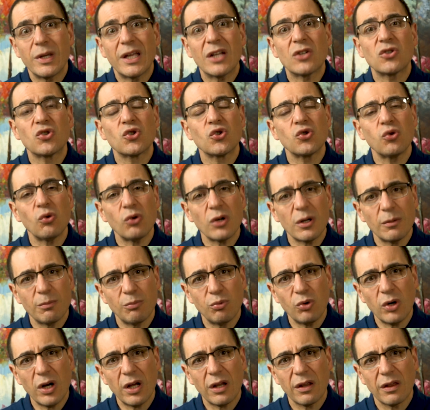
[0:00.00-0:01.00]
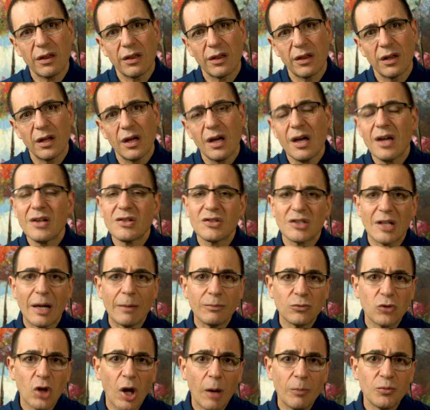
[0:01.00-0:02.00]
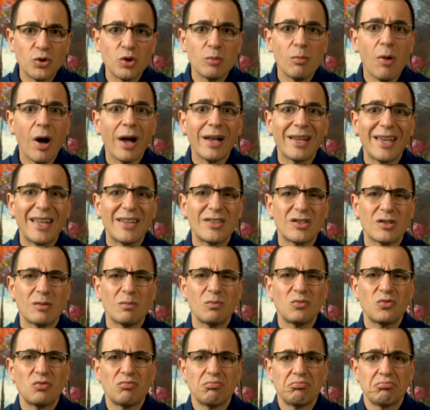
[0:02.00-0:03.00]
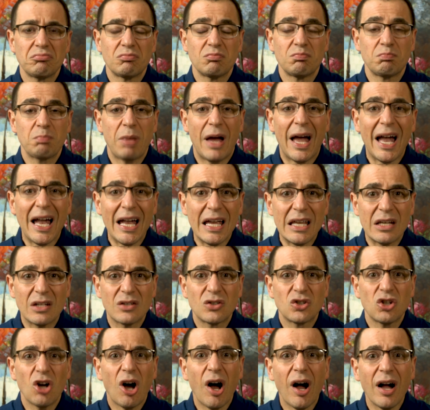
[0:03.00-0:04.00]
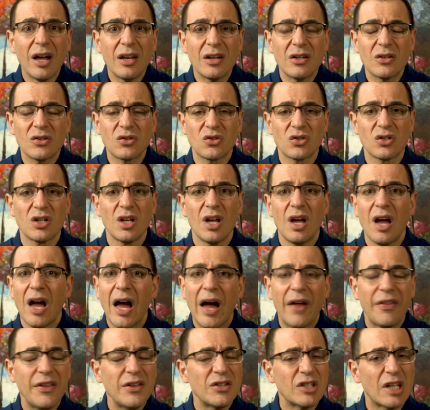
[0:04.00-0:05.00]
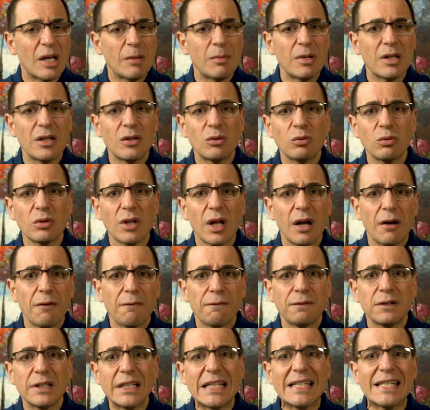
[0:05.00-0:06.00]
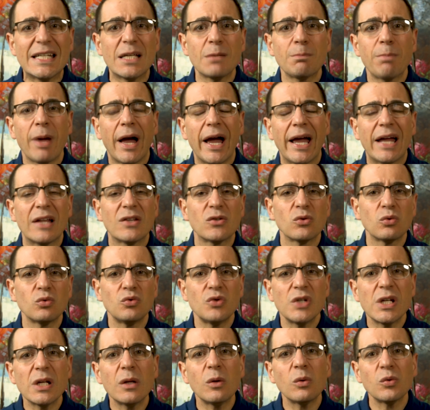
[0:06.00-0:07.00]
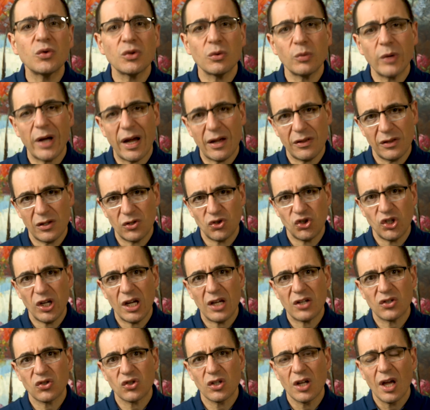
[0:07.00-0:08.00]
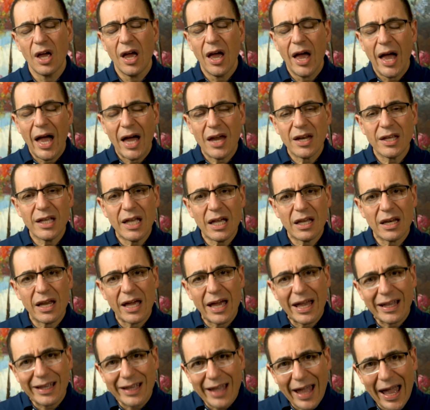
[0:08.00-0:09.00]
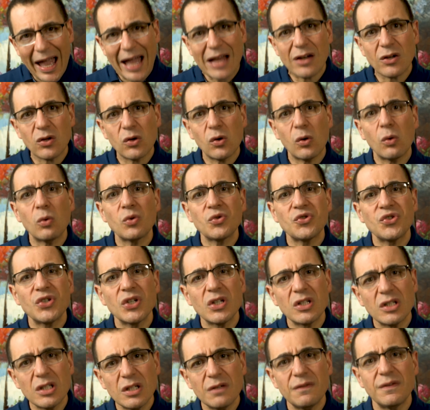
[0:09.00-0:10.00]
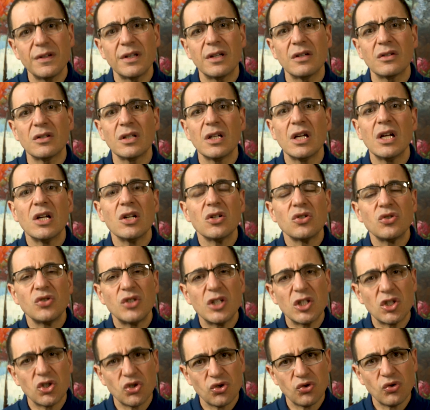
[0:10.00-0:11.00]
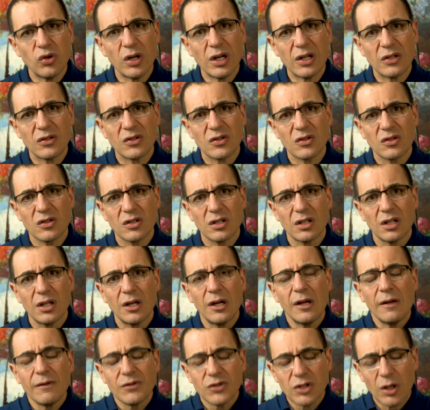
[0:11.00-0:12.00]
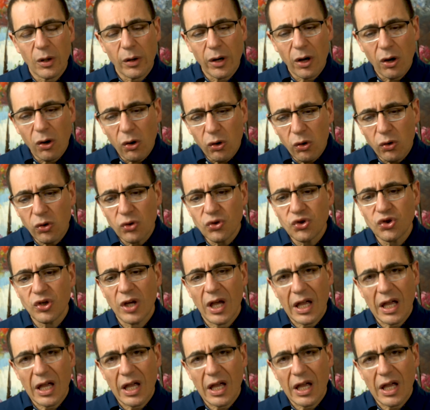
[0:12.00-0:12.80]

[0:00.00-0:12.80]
We get short of breath. Sometimes you might get some pain, tightness, and these can be little fleeting pains or niggles around the chest. And again, it can cause significant distress. So I urge